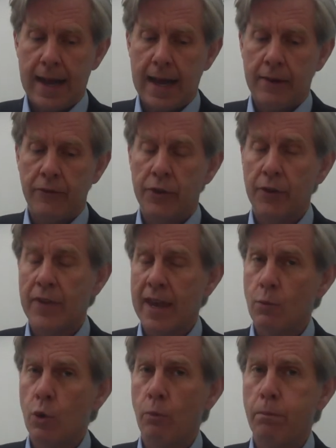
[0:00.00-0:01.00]
and that
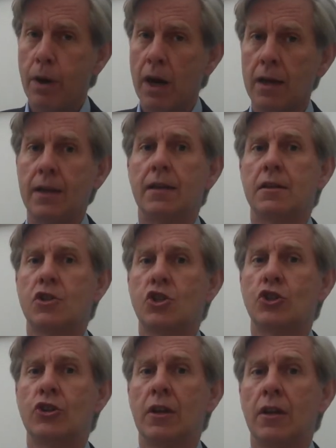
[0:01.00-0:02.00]
they will
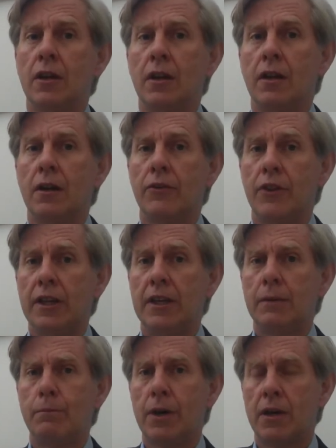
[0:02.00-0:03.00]
punish
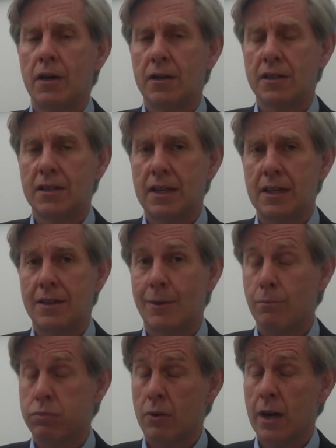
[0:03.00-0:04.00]
the party that
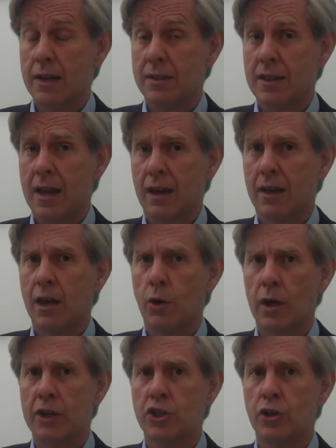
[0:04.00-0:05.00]
breaks that
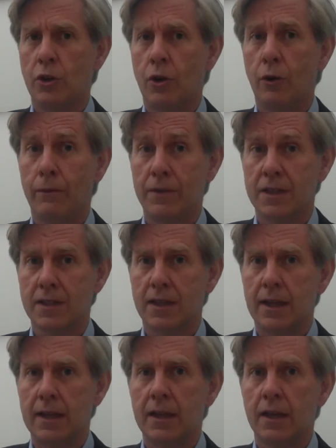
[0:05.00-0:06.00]
coalition,
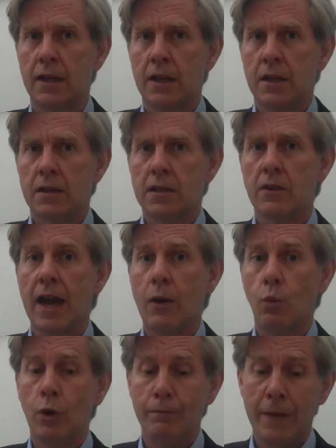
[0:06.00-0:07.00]
obviously. So
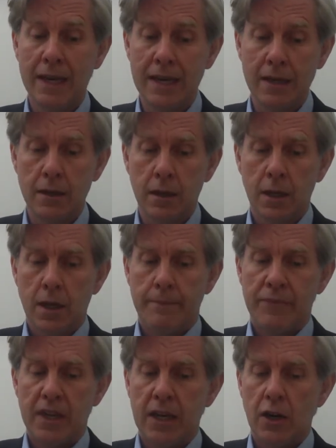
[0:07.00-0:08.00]
that will mean,
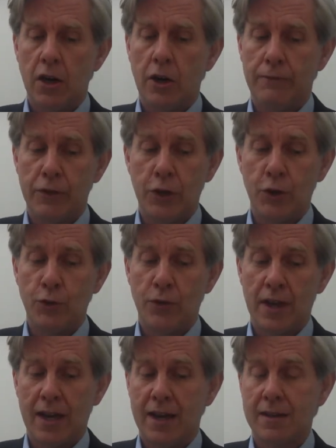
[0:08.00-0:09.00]
in our view,
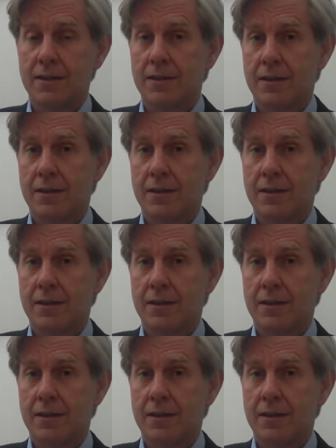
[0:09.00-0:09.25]
that